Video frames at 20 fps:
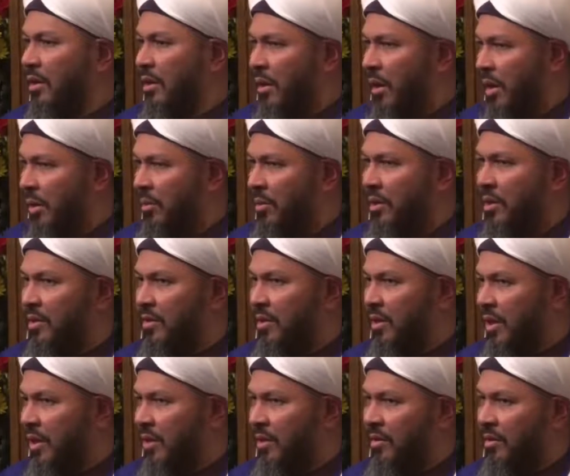Your happiness
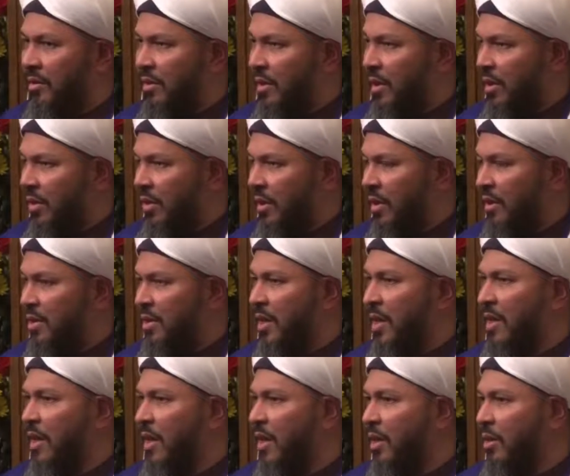lies now in
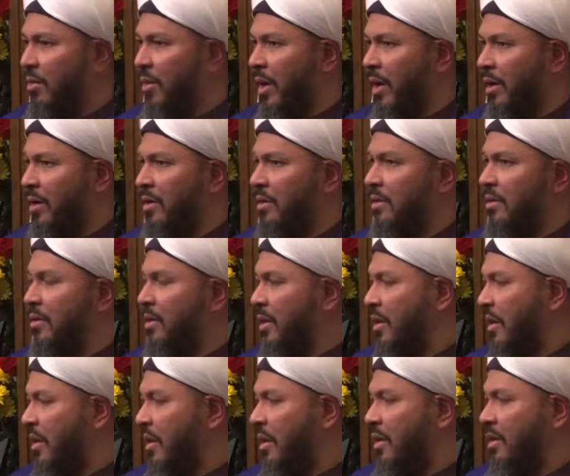taking away
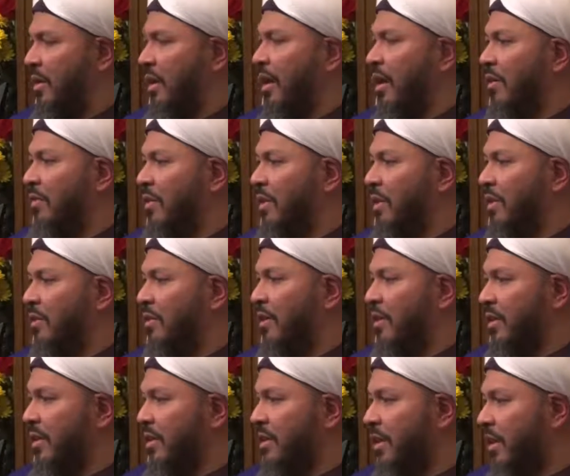the heaviness
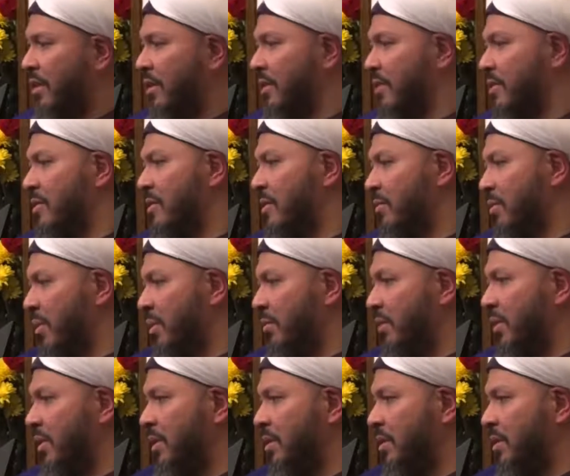and the darkness of people.